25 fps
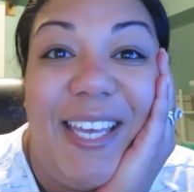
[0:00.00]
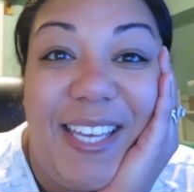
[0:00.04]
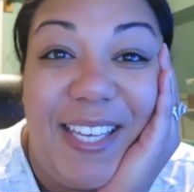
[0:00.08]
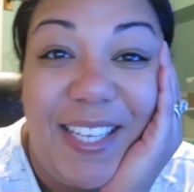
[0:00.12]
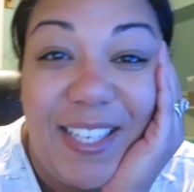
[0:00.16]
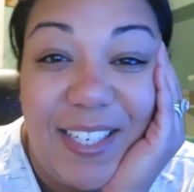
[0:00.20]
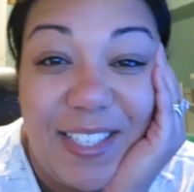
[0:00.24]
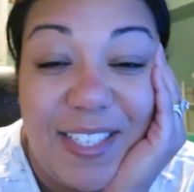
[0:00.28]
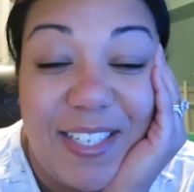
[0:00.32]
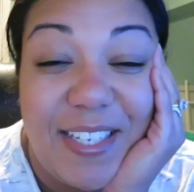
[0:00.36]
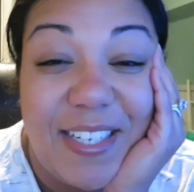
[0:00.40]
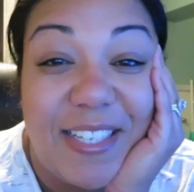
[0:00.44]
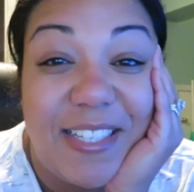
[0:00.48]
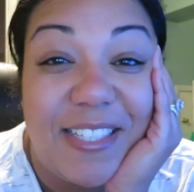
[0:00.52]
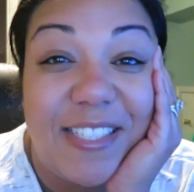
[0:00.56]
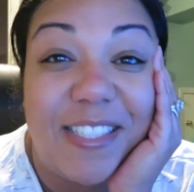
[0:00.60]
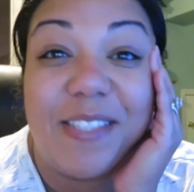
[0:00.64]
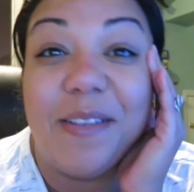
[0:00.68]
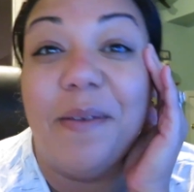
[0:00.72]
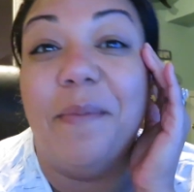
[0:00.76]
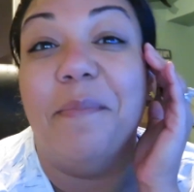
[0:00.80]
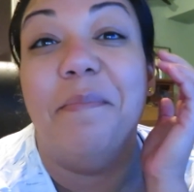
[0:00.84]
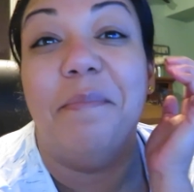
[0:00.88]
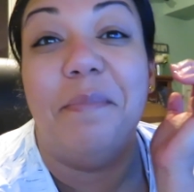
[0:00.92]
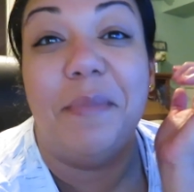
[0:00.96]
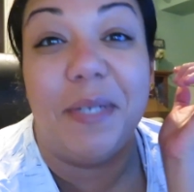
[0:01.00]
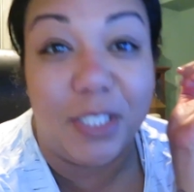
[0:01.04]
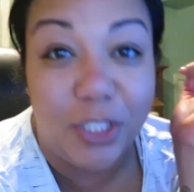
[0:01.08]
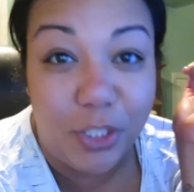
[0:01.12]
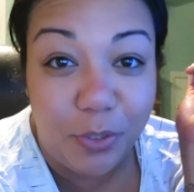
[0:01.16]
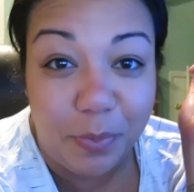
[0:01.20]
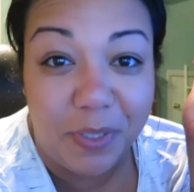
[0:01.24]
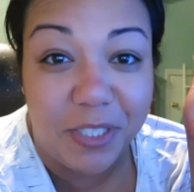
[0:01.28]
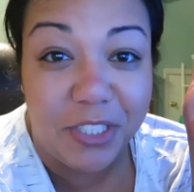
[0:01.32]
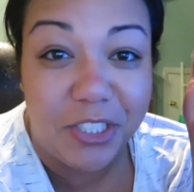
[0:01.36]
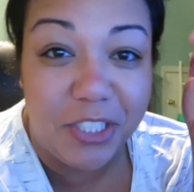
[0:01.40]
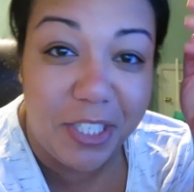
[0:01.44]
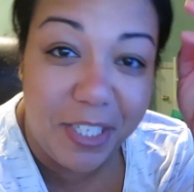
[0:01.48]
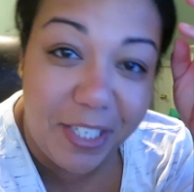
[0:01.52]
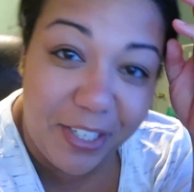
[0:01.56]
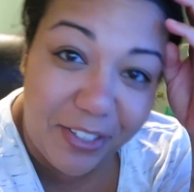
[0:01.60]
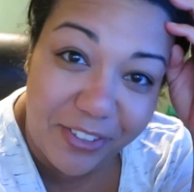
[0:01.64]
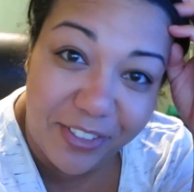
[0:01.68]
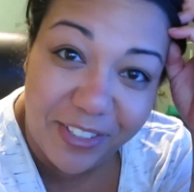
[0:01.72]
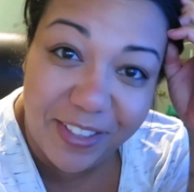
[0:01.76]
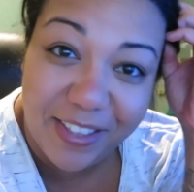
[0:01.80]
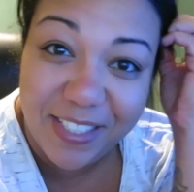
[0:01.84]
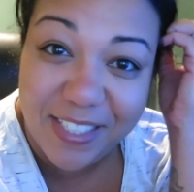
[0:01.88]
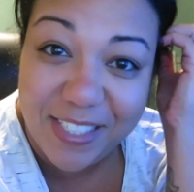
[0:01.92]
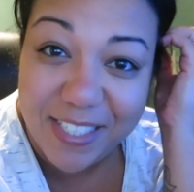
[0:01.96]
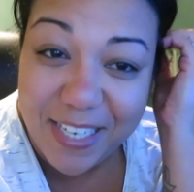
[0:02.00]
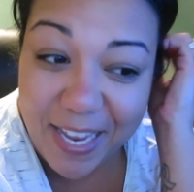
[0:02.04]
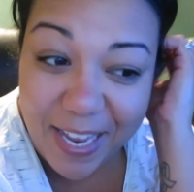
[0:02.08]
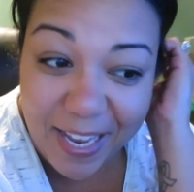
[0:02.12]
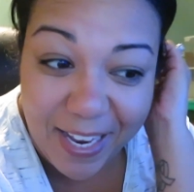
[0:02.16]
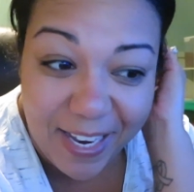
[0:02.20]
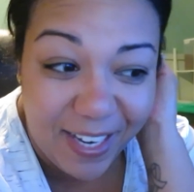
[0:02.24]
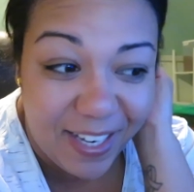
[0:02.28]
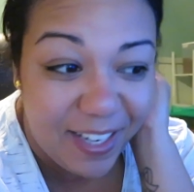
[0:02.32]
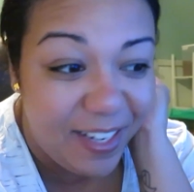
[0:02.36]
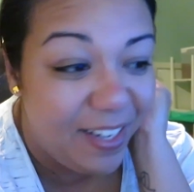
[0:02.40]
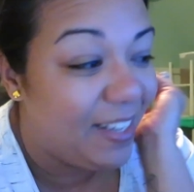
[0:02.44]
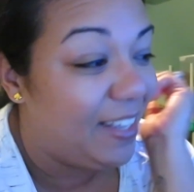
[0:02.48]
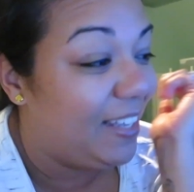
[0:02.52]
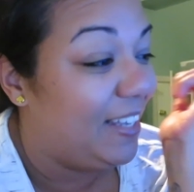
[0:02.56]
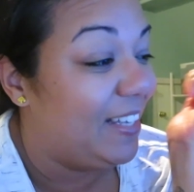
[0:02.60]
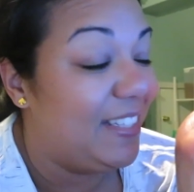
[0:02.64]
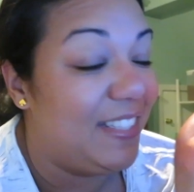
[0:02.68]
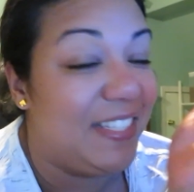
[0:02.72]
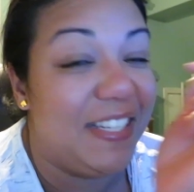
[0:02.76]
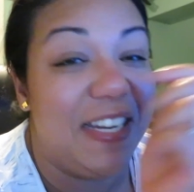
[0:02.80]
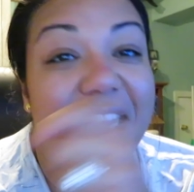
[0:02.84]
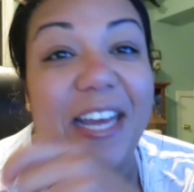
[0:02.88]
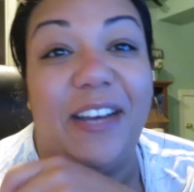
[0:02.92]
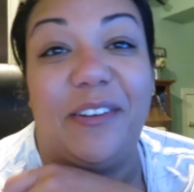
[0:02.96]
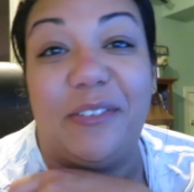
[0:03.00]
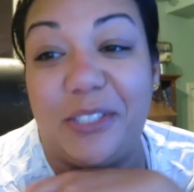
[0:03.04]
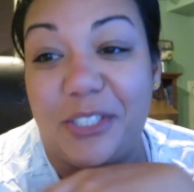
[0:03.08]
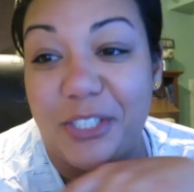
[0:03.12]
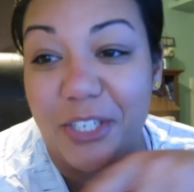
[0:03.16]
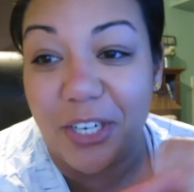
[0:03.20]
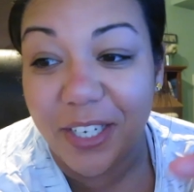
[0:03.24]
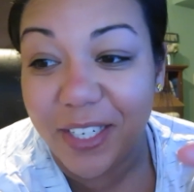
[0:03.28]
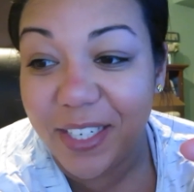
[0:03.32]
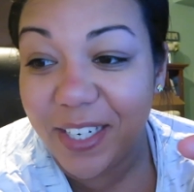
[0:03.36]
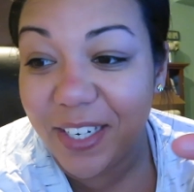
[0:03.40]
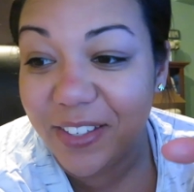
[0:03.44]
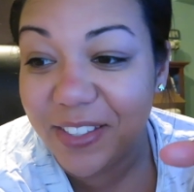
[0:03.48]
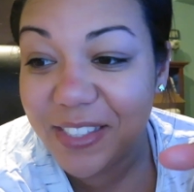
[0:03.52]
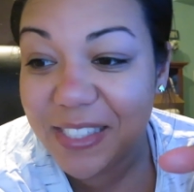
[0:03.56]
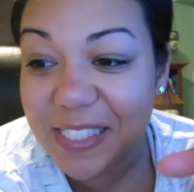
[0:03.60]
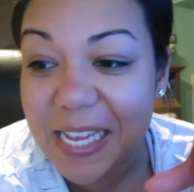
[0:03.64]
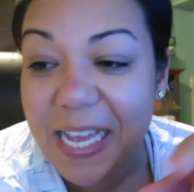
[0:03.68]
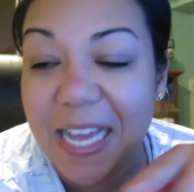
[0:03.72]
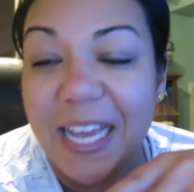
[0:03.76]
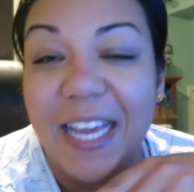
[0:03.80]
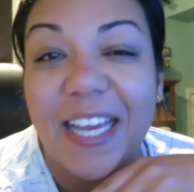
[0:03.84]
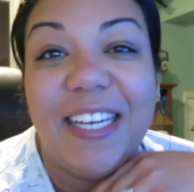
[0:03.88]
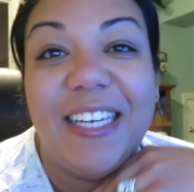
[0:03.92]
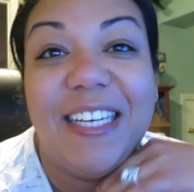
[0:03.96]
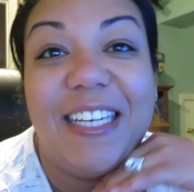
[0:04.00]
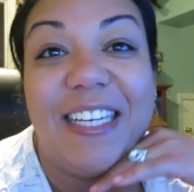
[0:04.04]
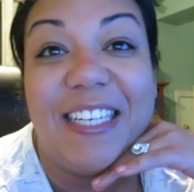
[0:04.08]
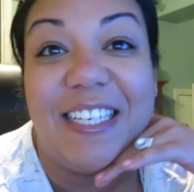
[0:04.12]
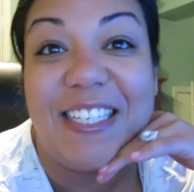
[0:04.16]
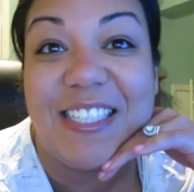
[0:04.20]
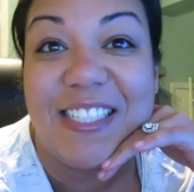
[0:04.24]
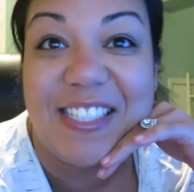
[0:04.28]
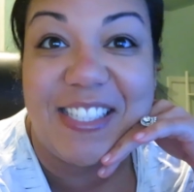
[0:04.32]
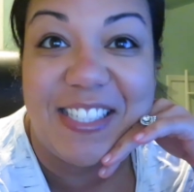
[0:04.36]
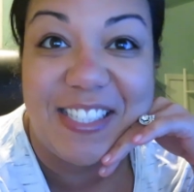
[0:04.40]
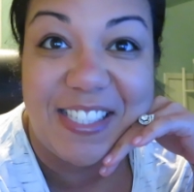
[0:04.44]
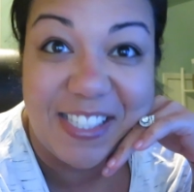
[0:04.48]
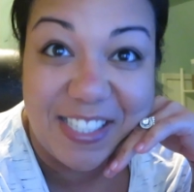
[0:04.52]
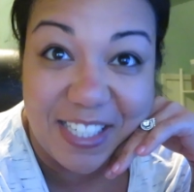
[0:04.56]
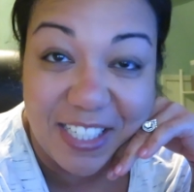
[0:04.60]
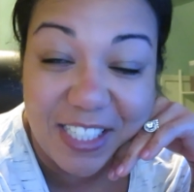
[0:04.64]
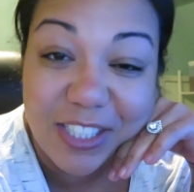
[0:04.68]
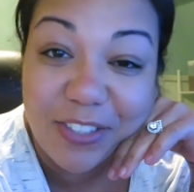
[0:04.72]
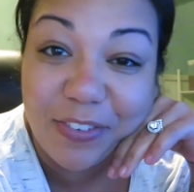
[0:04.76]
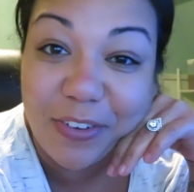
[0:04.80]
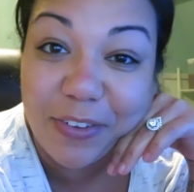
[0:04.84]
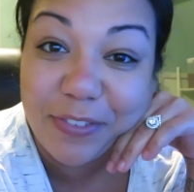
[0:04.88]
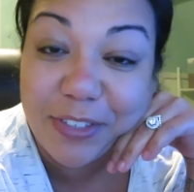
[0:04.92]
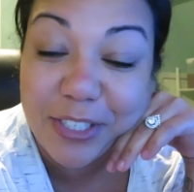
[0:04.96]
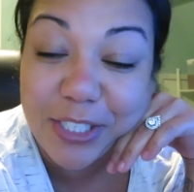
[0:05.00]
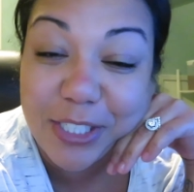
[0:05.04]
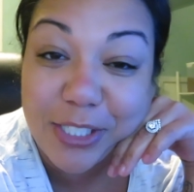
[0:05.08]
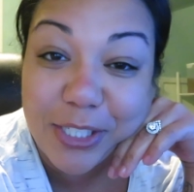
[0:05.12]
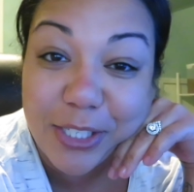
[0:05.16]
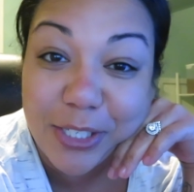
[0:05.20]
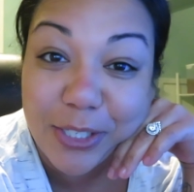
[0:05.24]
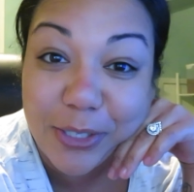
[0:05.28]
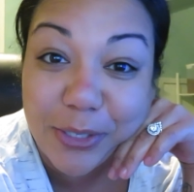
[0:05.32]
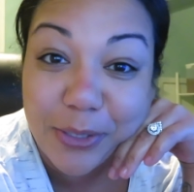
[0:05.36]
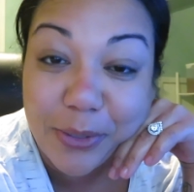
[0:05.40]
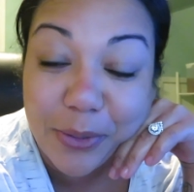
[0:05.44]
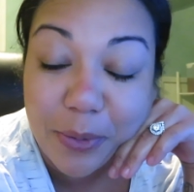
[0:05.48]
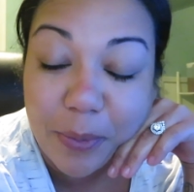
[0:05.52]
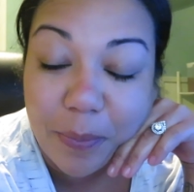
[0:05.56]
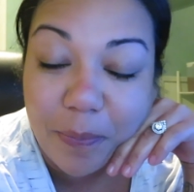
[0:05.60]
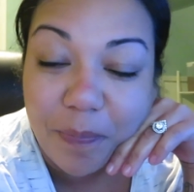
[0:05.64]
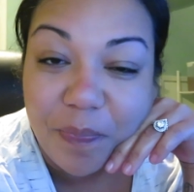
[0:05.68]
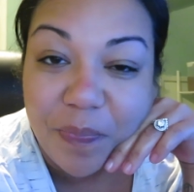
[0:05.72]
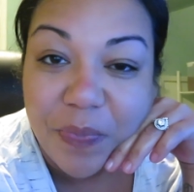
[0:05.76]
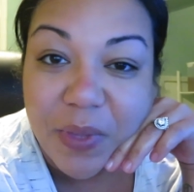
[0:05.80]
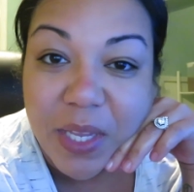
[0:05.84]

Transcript: It is much later in the day. It's now dark outside. It is 6:52.